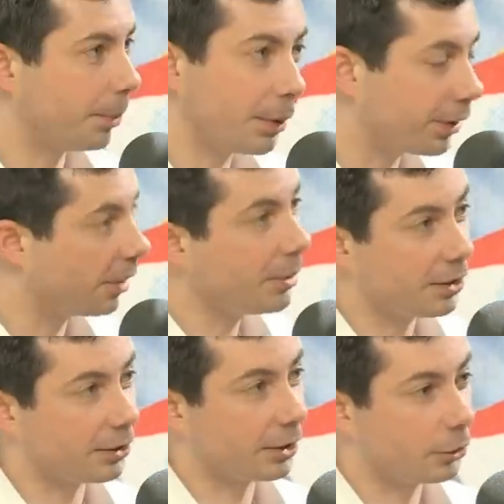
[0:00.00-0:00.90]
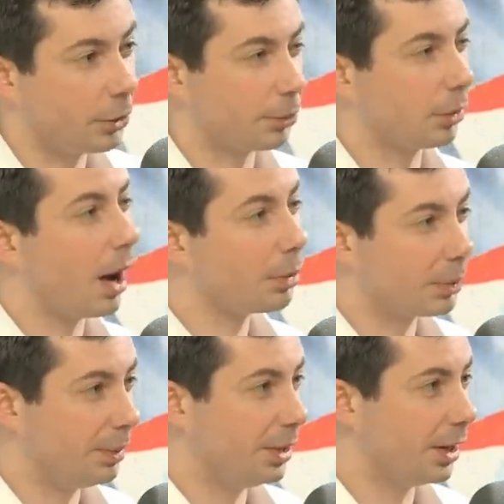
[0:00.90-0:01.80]
By the way, some of these things could
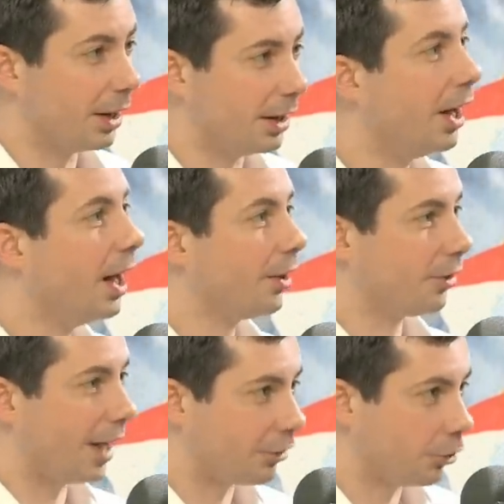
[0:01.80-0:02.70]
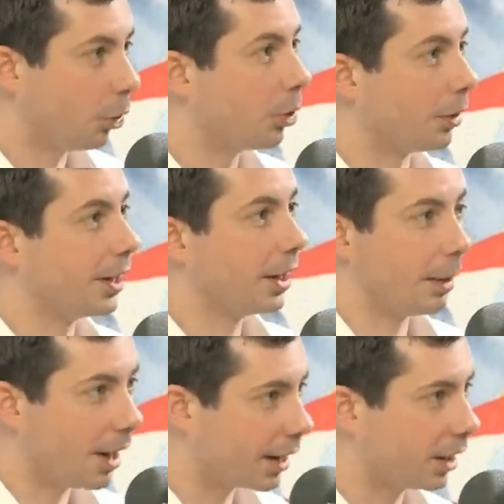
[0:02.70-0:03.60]
probably be done statutorily.
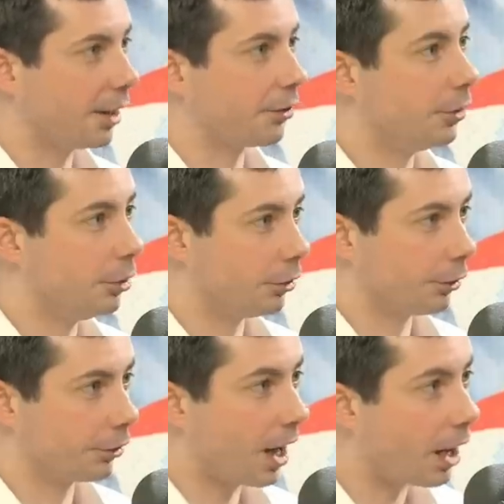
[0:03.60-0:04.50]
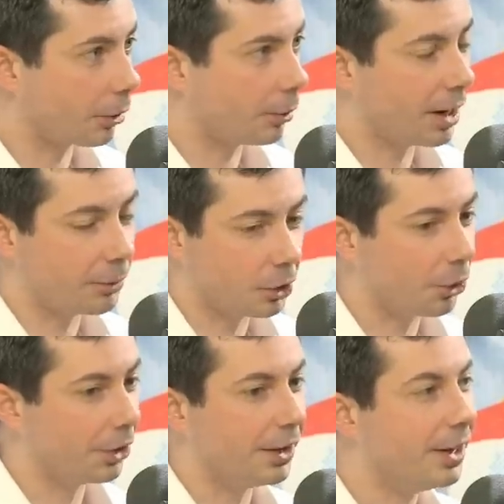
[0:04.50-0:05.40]
I'm not a constitutional scholar, but I'm
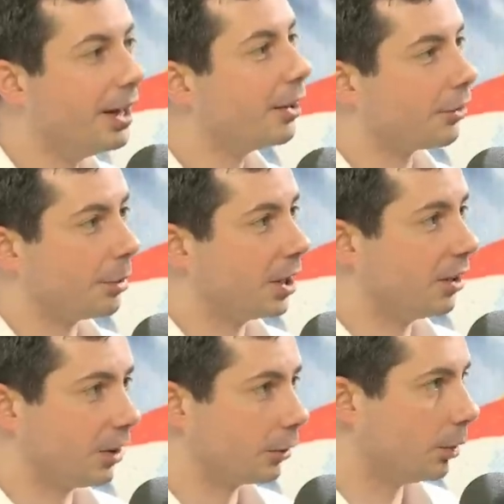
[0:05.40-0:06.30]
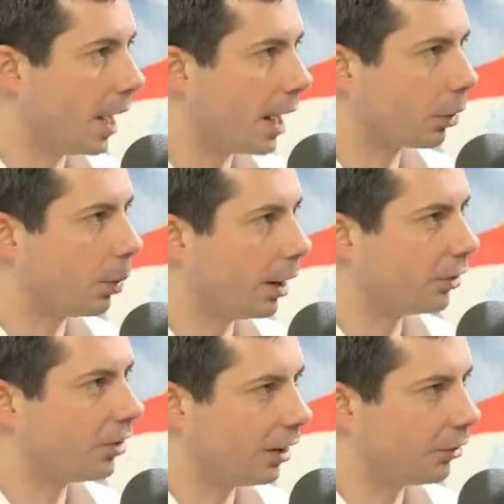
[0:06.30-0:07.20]
told that some of these things would not require
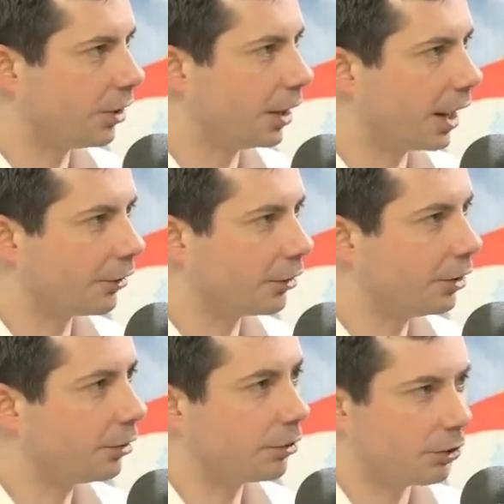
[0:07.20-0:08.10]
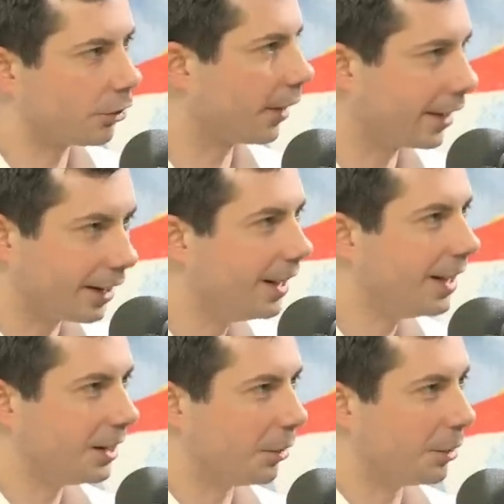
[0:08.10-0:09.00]
a change to the Constitution, just like
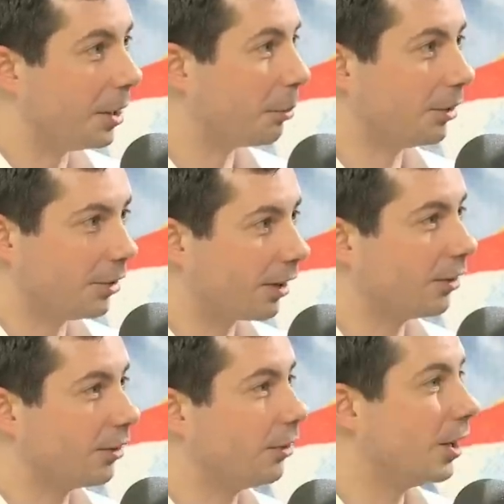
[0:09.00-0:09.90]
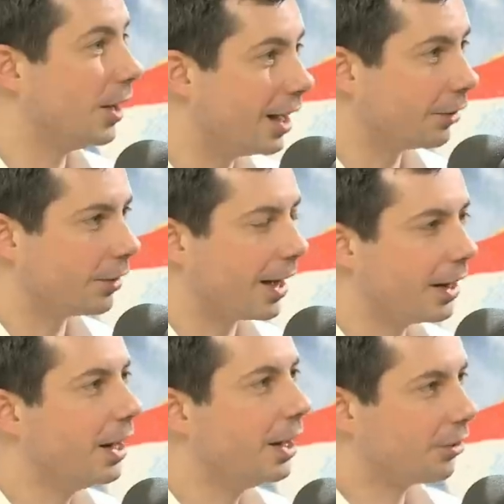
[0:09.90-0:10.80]
you know the number of justices today is
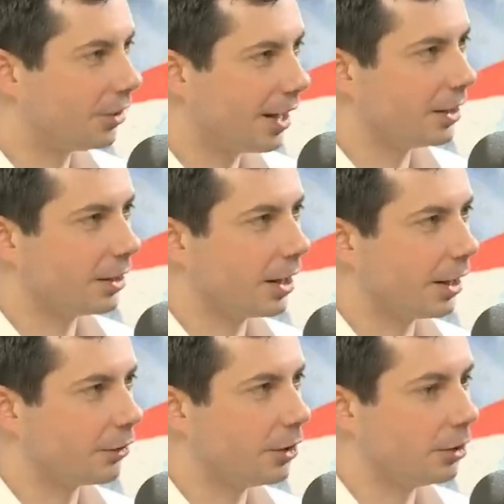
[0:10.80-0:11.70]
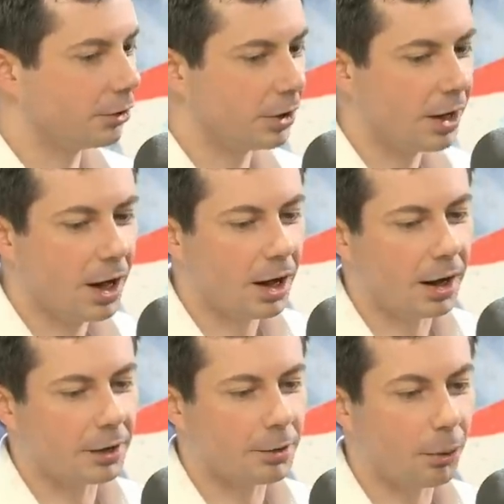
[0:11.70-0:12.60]
not set in the Constitution.
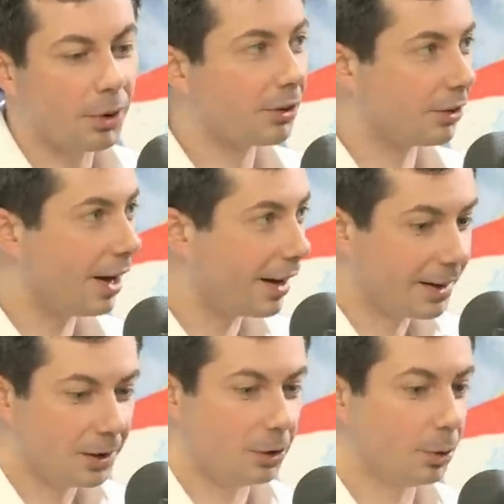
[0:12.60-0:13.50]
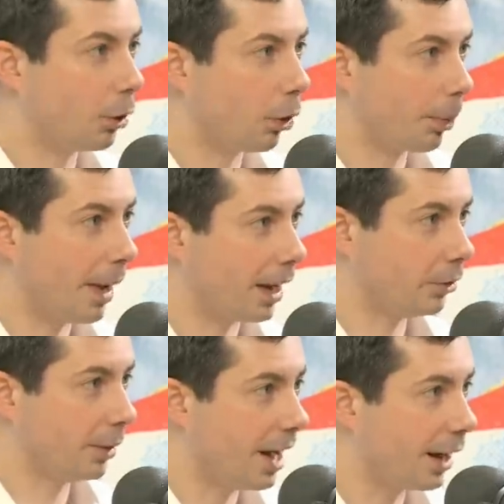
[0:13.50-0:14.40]
Uh, the point is not do we court pack,
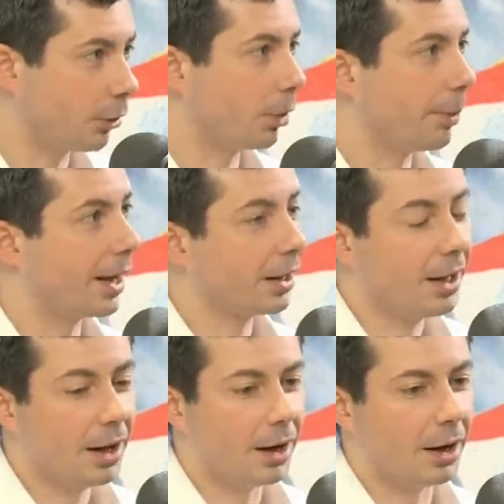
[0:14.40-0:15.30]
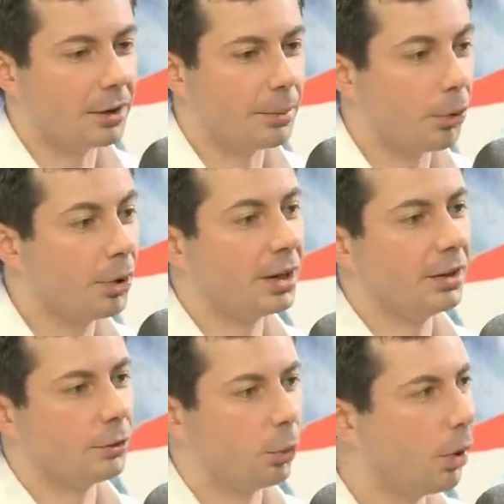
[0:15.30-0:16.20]
do we not court pack. Uh, the point
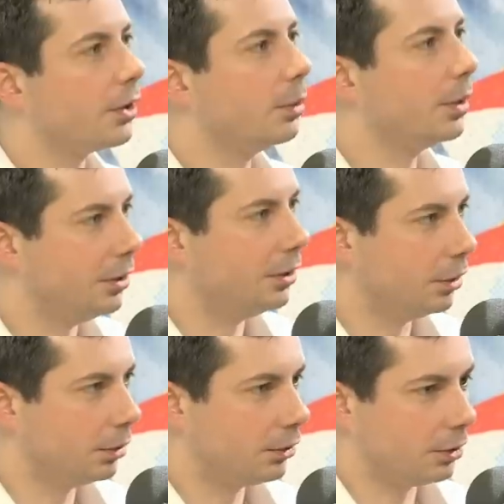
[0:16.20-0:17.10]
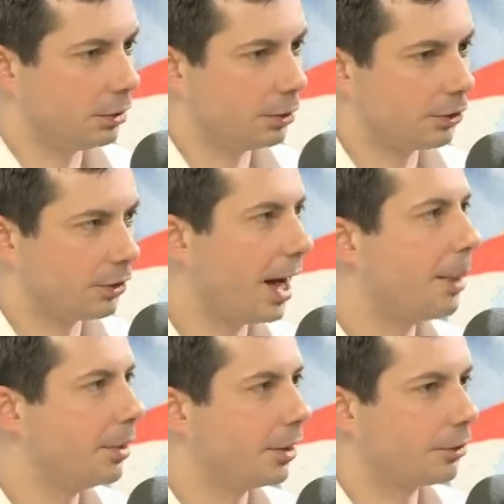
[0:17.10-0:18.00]
is what do we do to
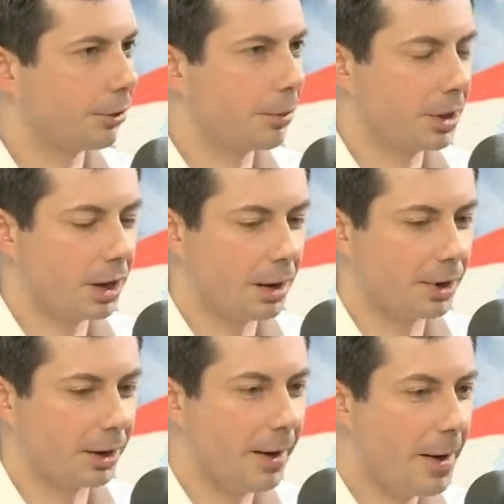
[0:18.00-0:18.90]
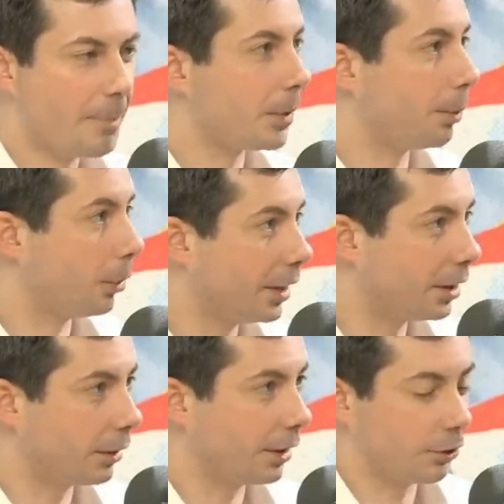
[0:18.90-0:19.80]
stop this from becoming a
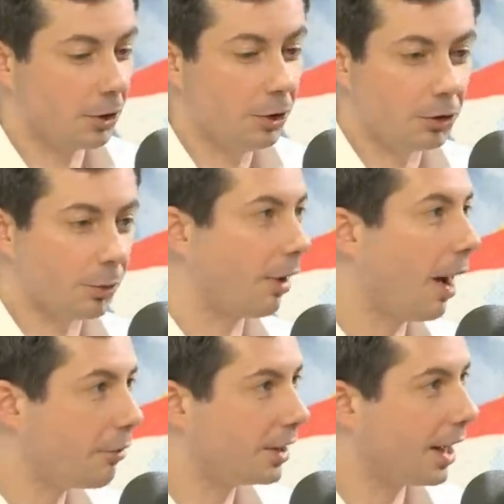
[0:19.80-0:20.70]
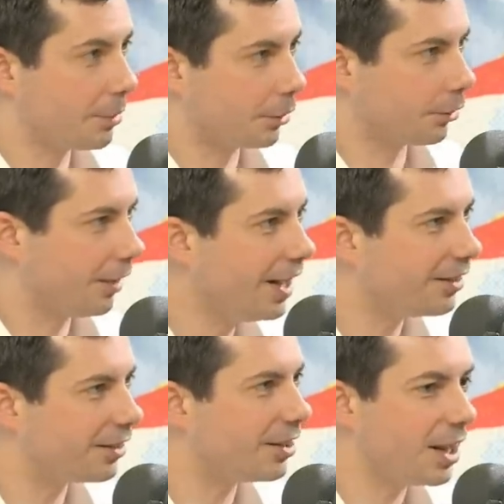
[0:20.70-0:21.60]
political institution where every time there's a
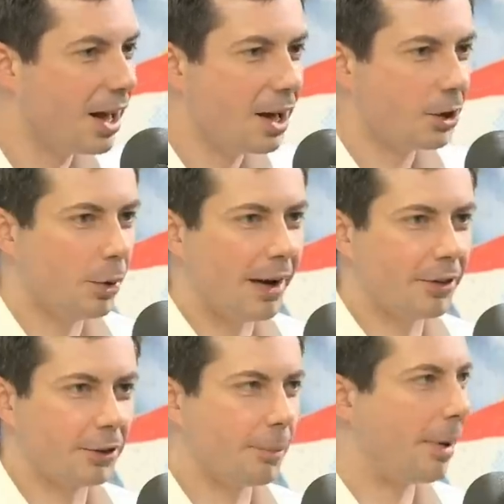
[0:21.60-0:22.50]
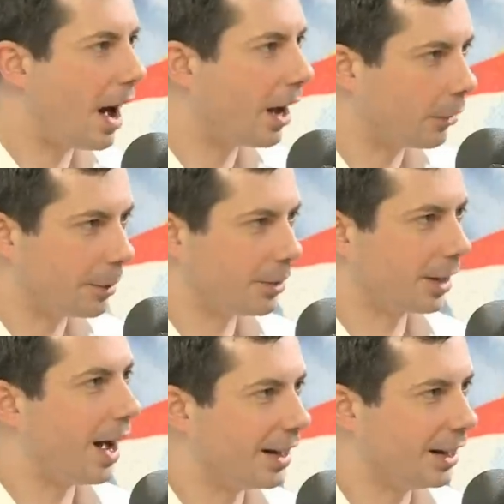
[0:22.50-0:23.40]
vacancy, you have this
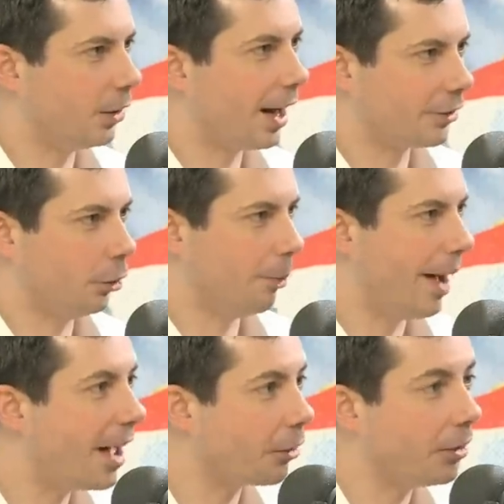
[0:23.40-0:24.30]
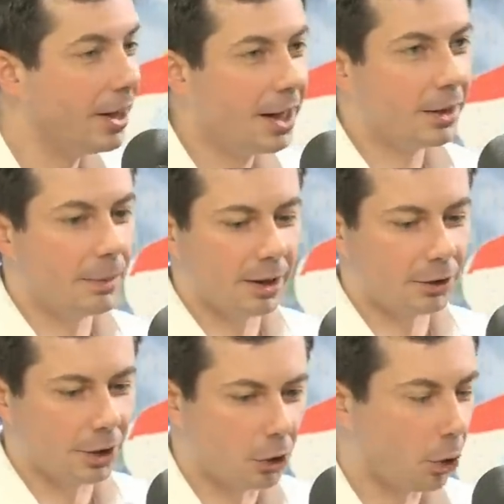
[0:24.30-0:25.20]
apocalyptic ideological battle that
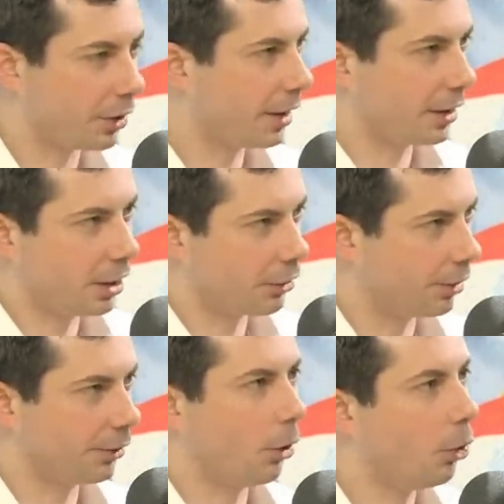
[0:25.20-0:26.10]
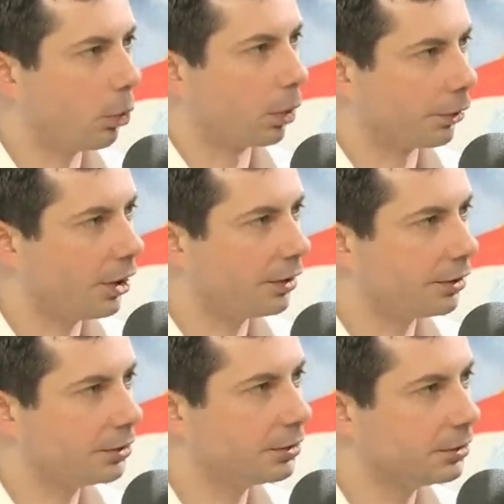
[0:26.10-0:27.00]
makes the court and the country as a whole worse off.